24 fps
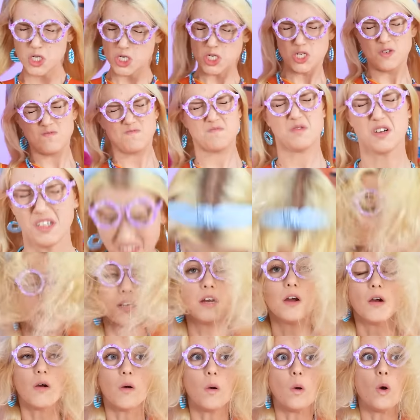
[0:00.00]
Now, I'm
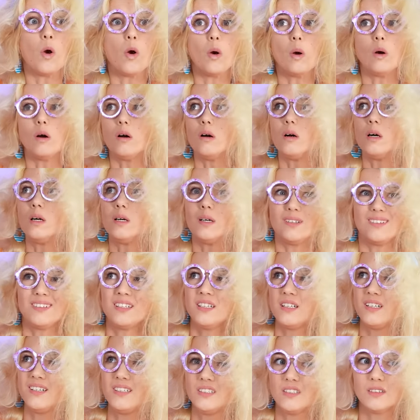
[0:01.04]
all good for an afro,
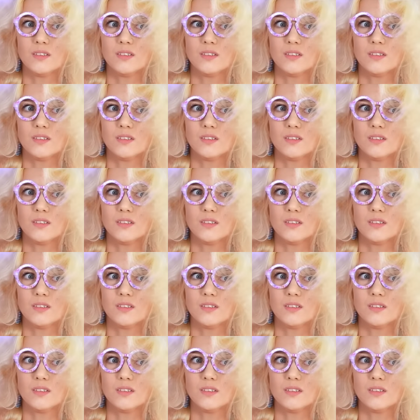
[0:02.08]
but uh,